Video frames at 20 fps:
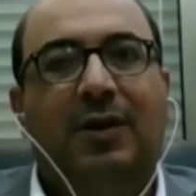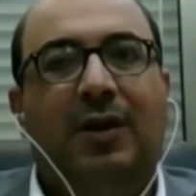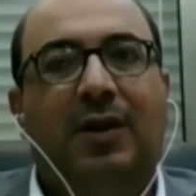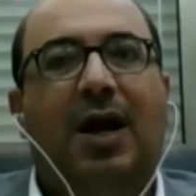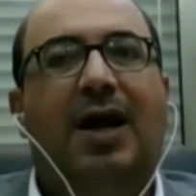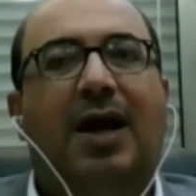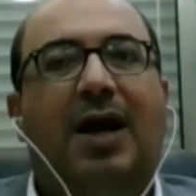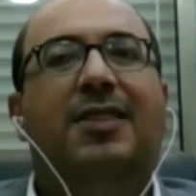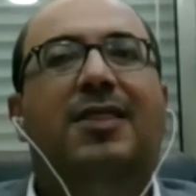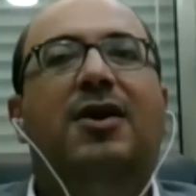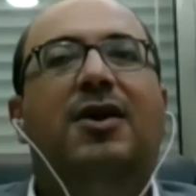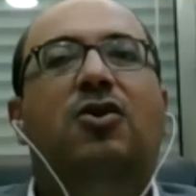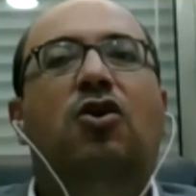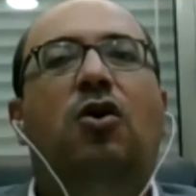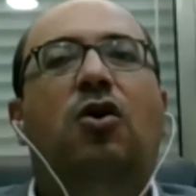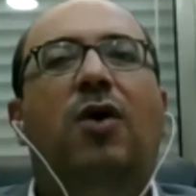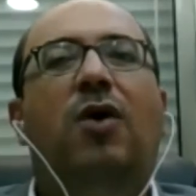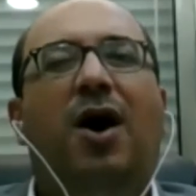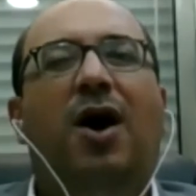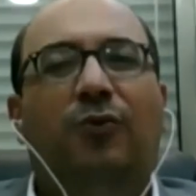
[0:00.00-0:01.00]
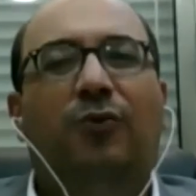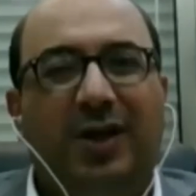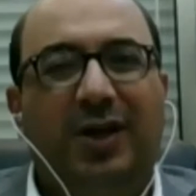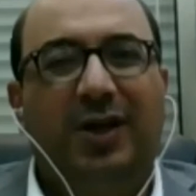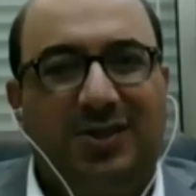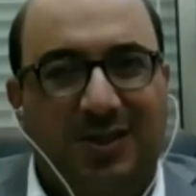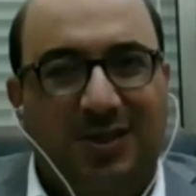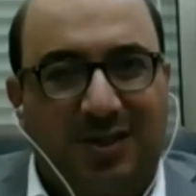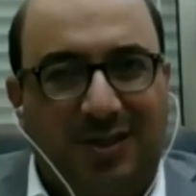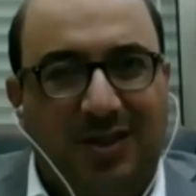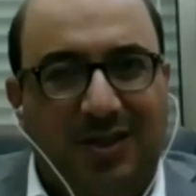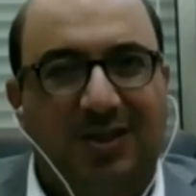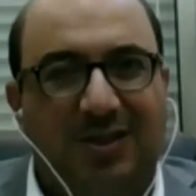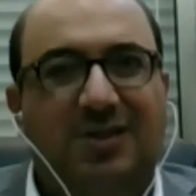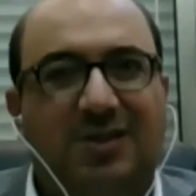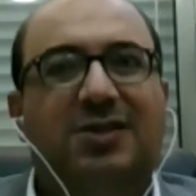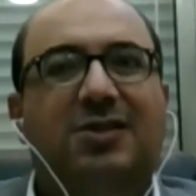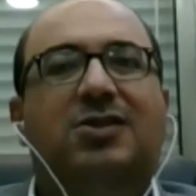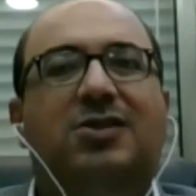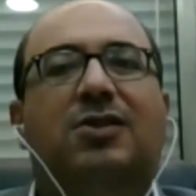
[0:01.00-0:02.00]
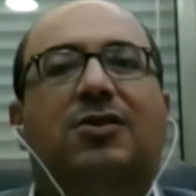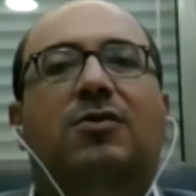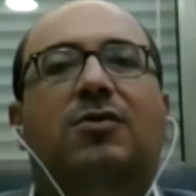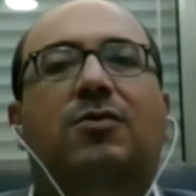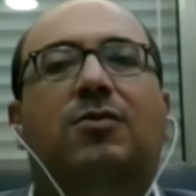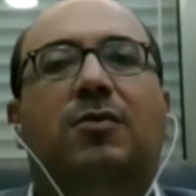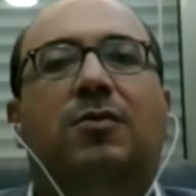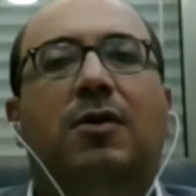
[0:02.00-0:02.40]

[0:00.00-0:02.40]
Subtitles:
and they know how racist is this law